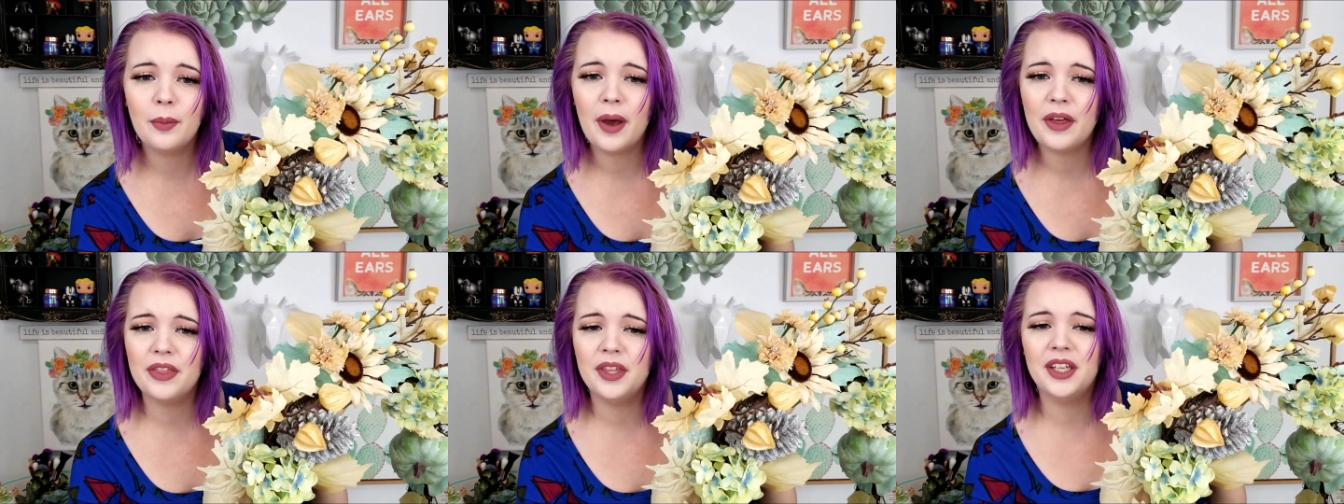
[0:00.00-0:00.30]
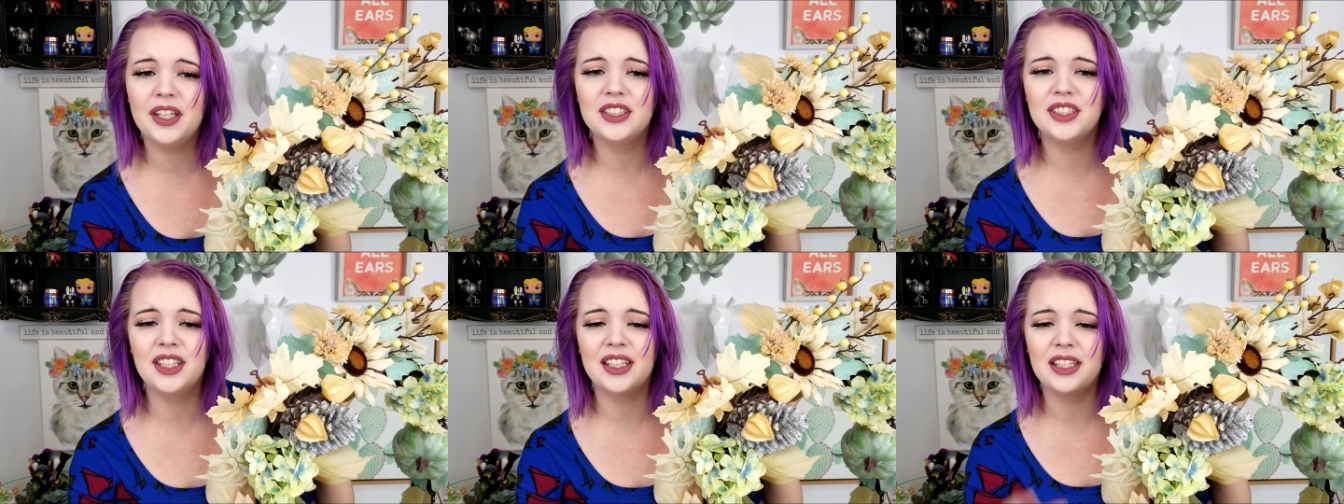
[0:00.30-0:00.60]
I
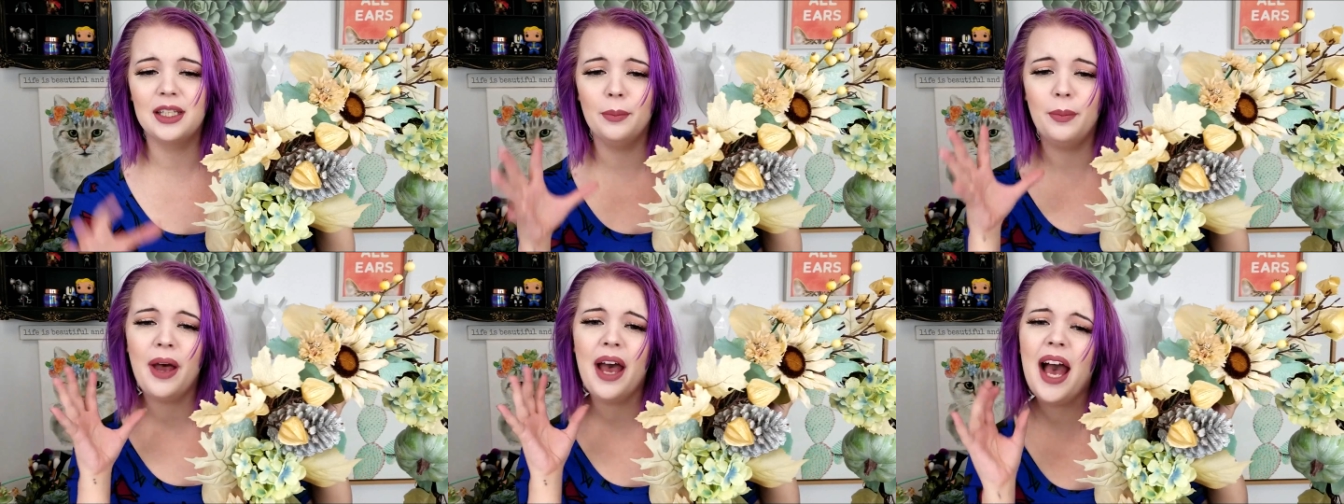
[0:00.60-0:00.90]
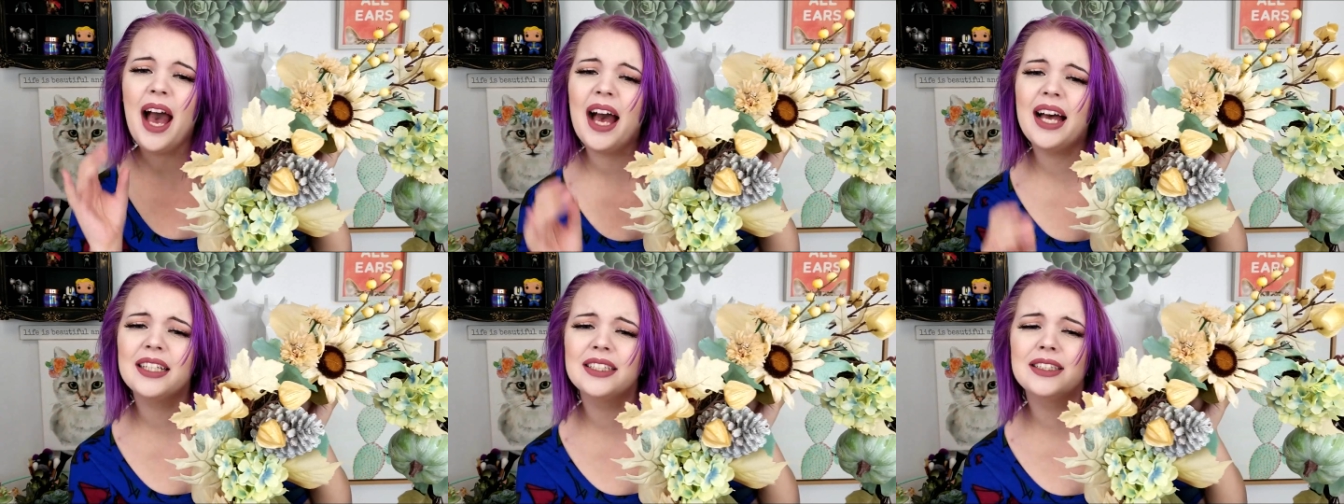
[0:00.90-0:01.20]
think it's like the
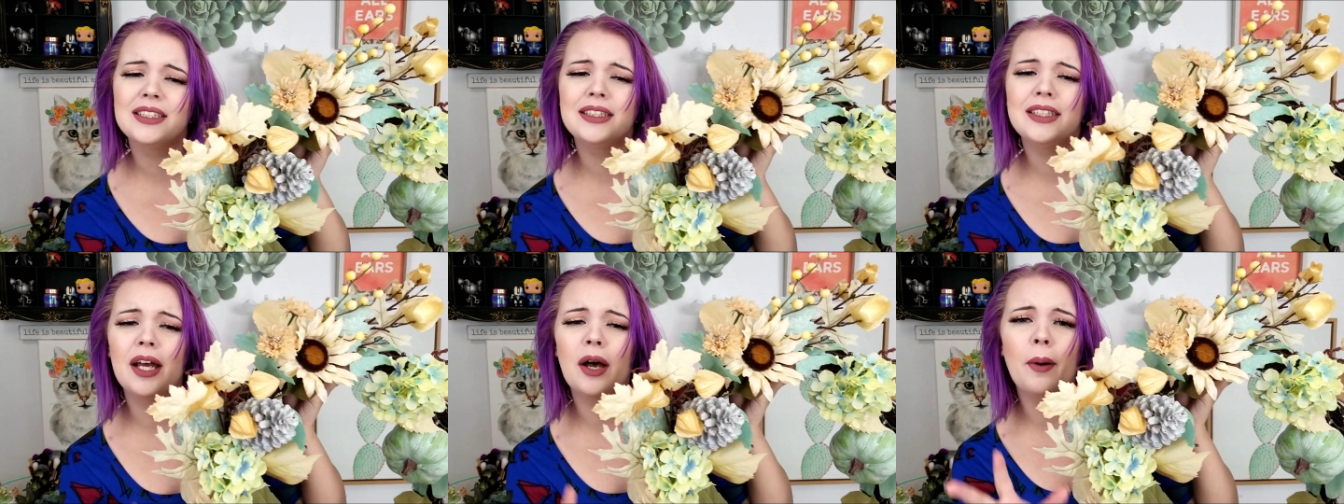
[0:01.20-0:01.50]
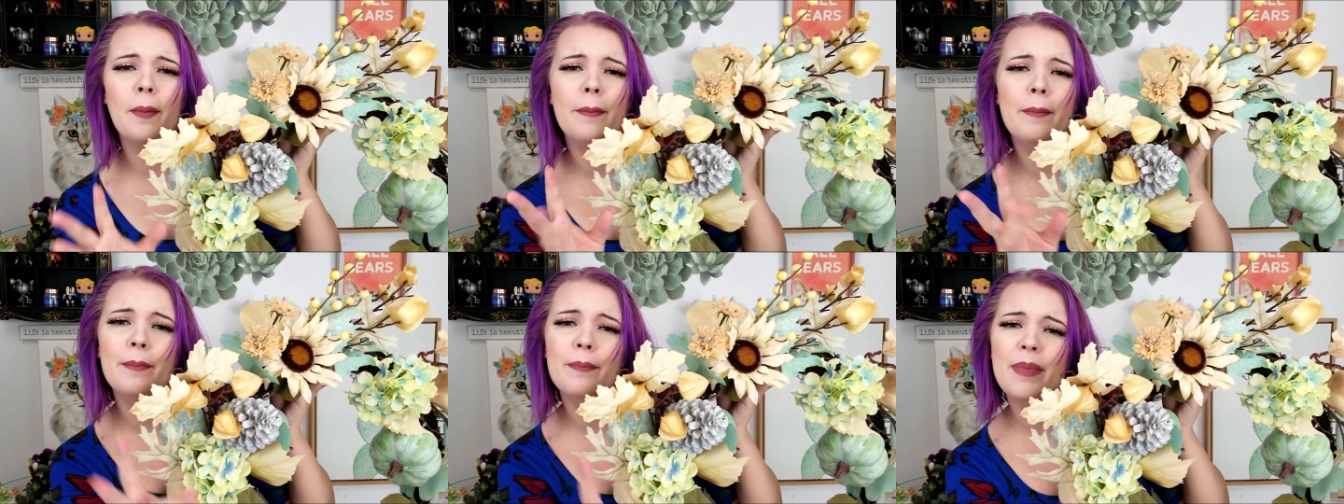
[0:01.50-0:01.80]

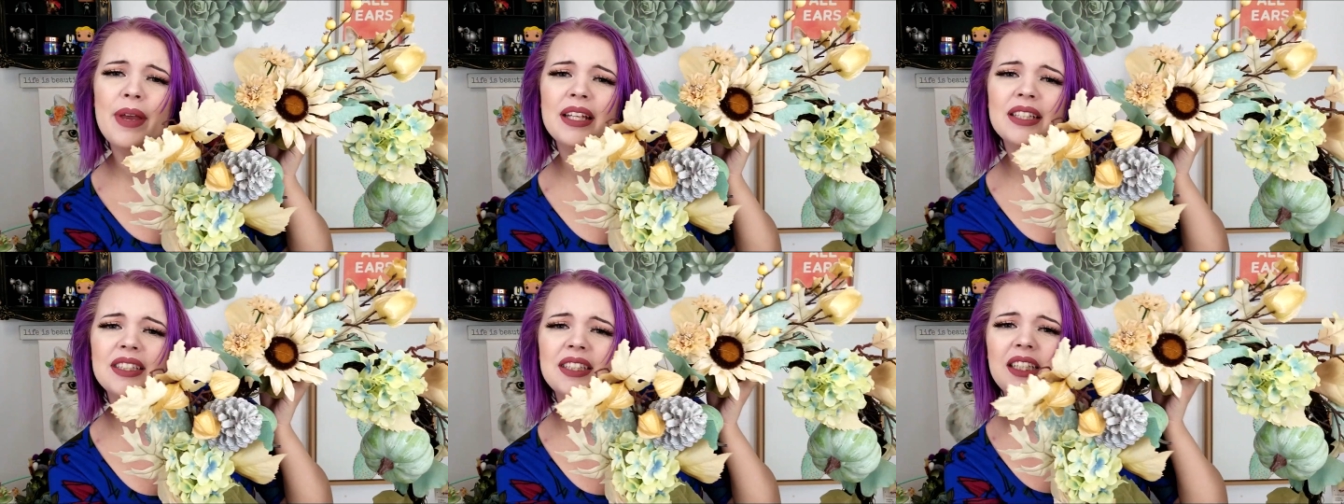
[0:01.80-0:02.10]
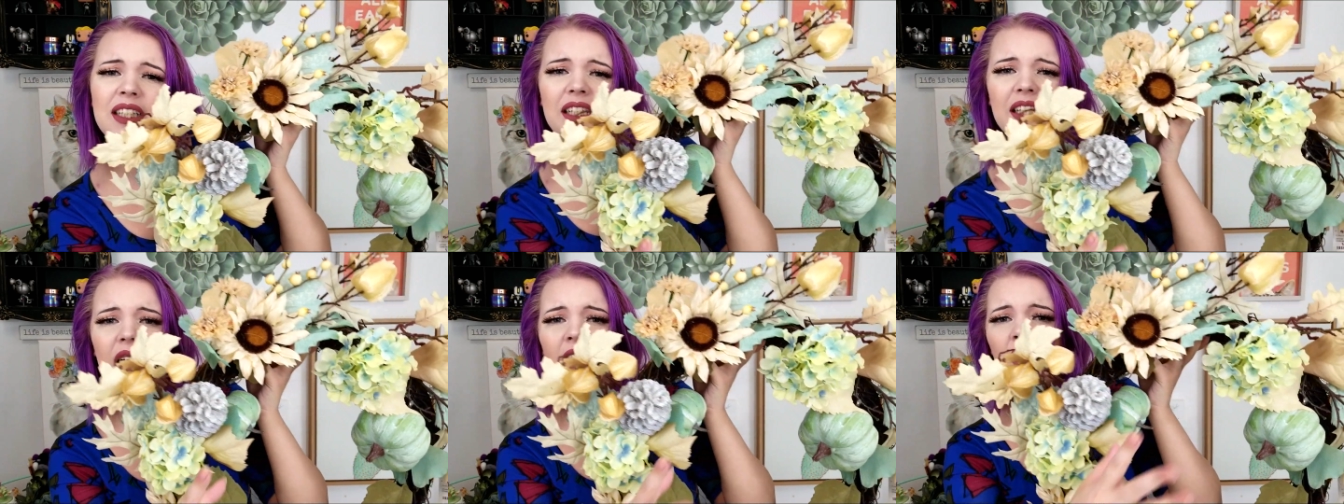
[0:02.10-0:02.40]
pastel
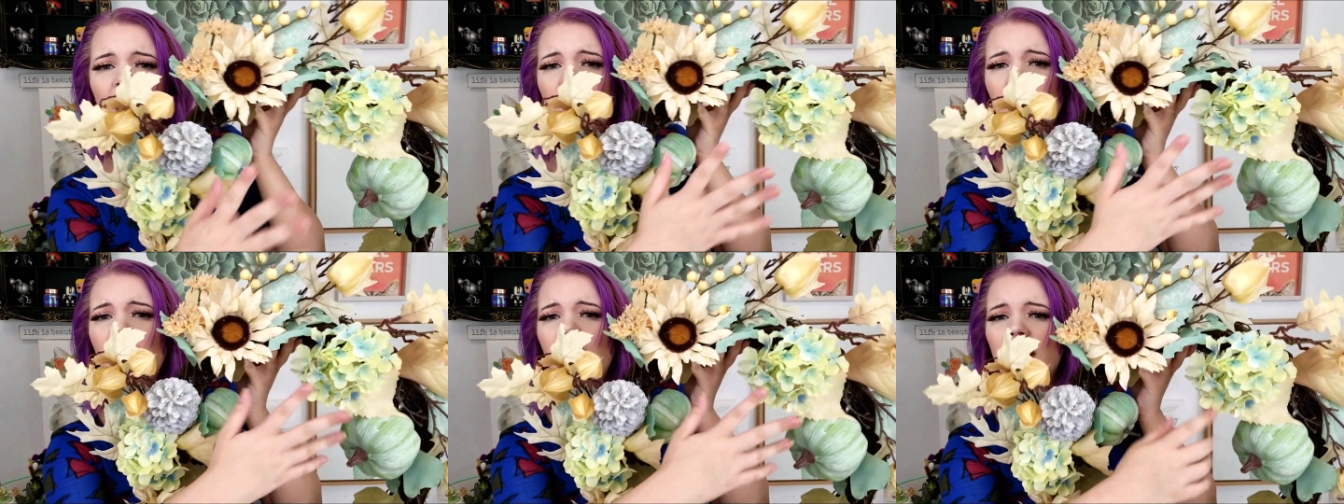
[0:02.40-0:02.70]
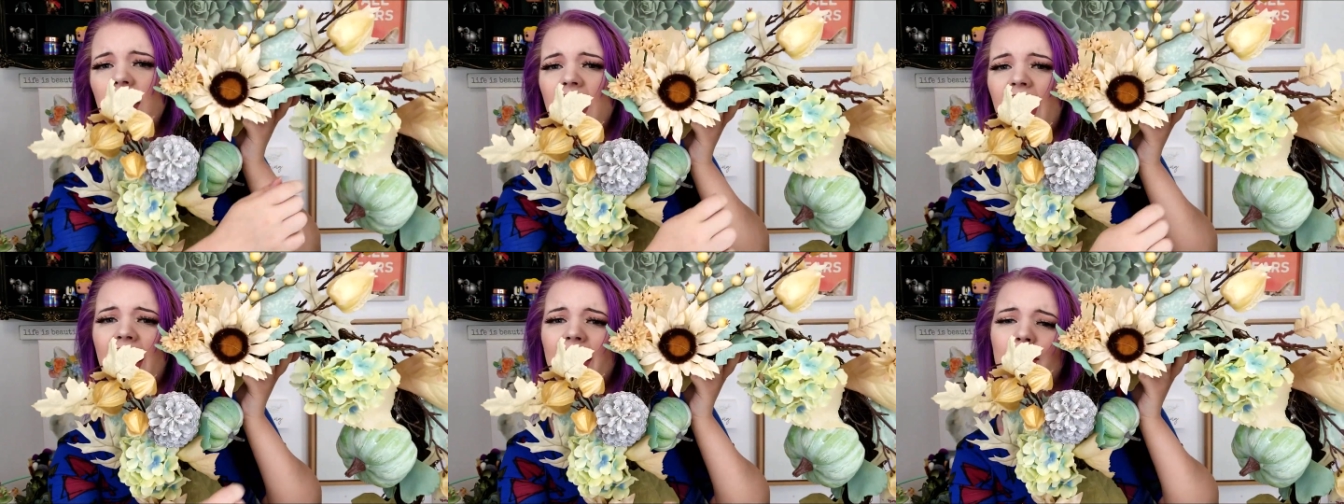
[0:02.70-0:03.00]
minty
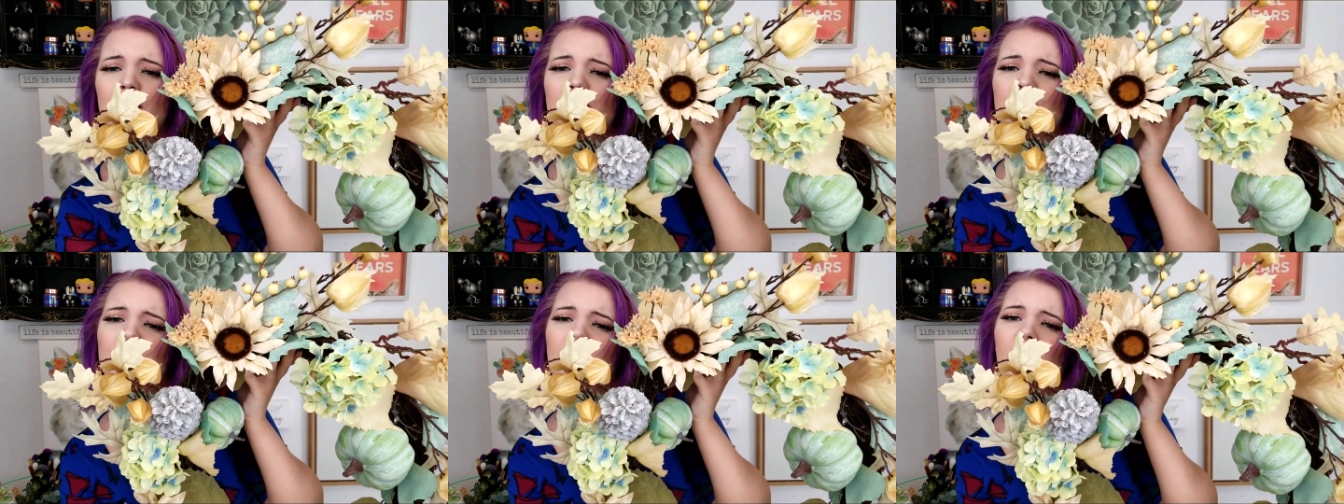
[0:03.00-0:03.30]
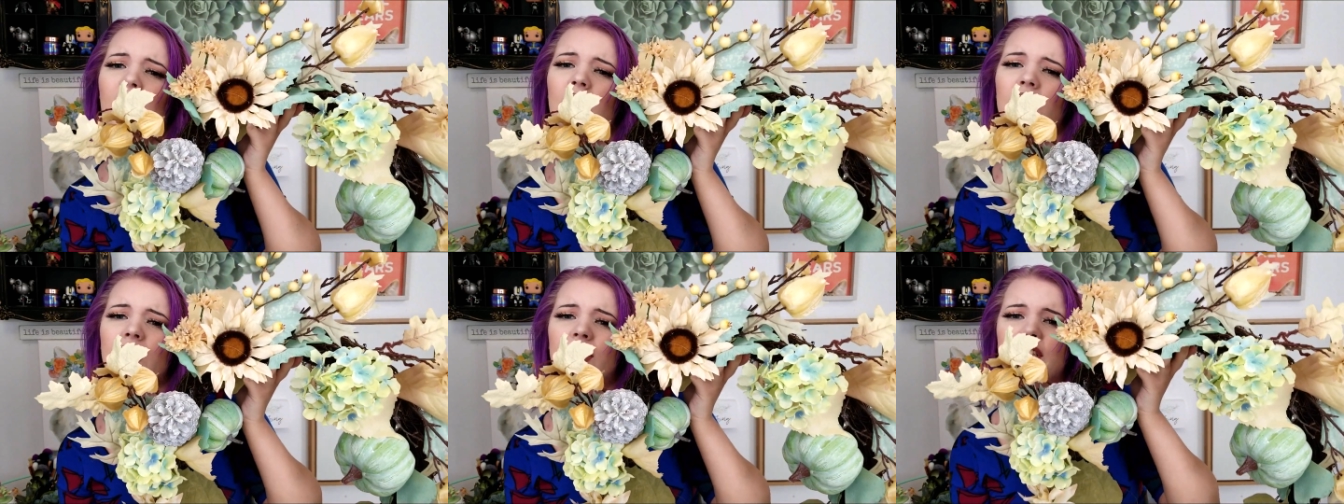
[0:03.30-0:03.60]
kind of
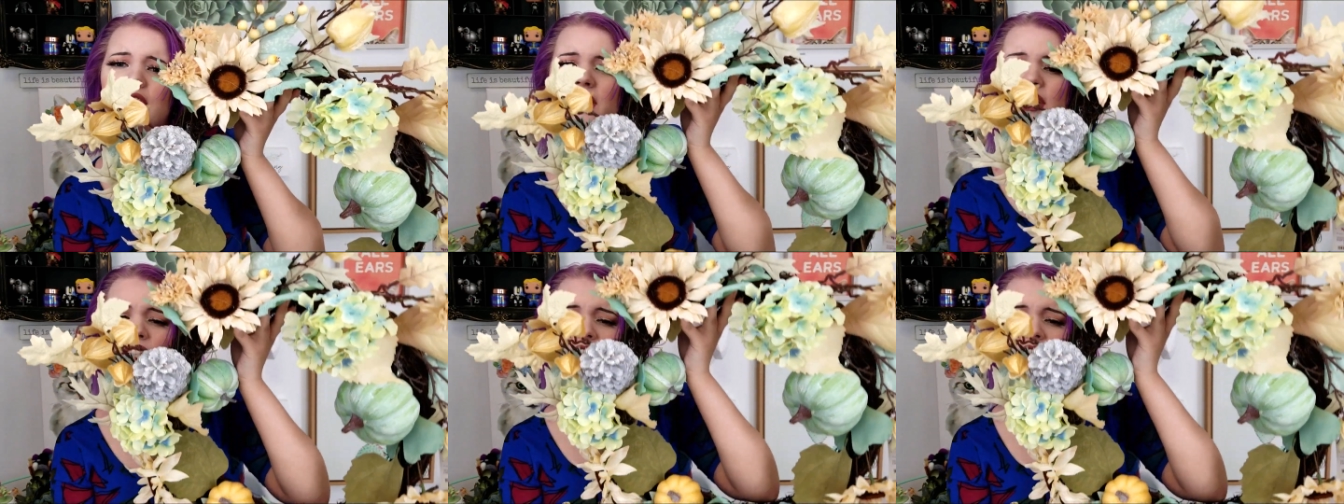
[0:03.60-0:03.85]
colors in